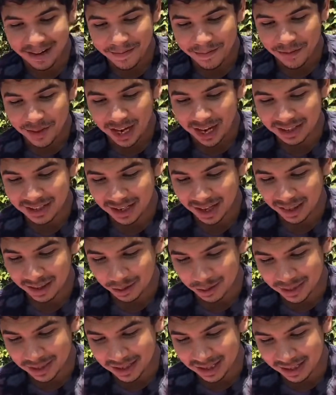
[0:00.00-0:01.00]
I saw there
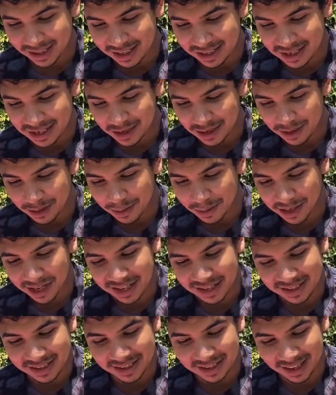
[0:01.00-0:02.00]
was nothing to do
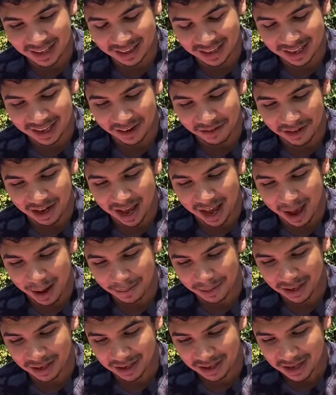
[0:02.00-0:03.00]
because nothing ever
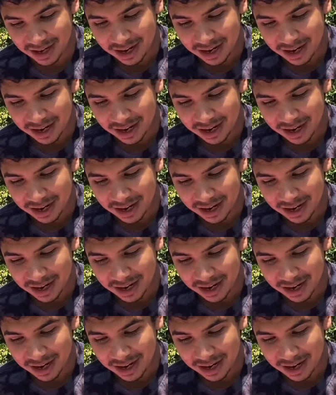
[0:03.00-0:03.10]
happened.